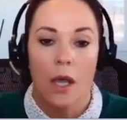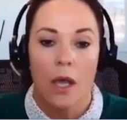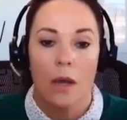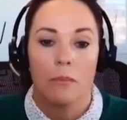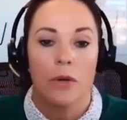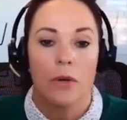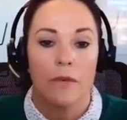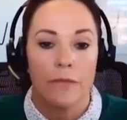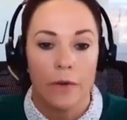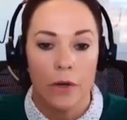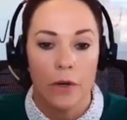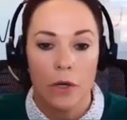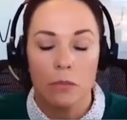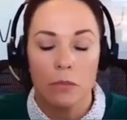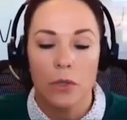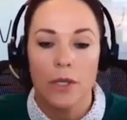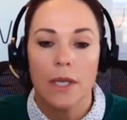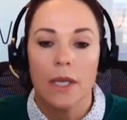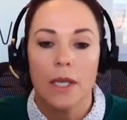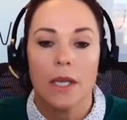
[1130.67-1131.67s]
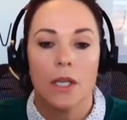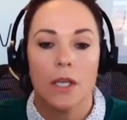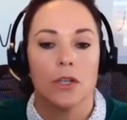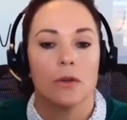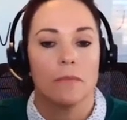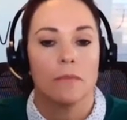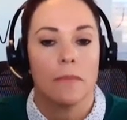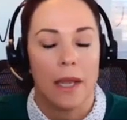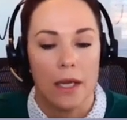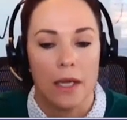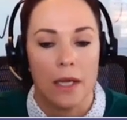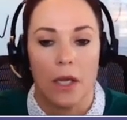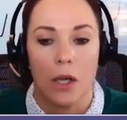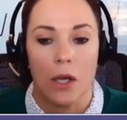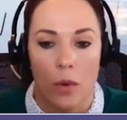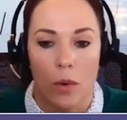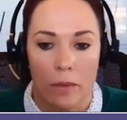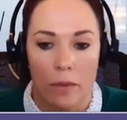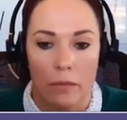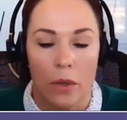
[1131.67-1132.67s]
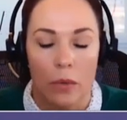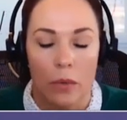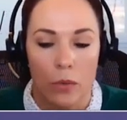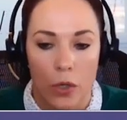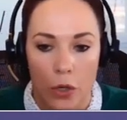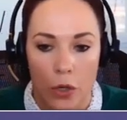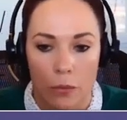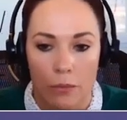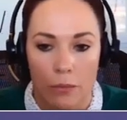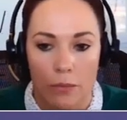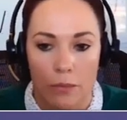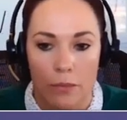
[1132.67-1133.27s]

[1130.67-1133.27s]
preferably in your main equipment room.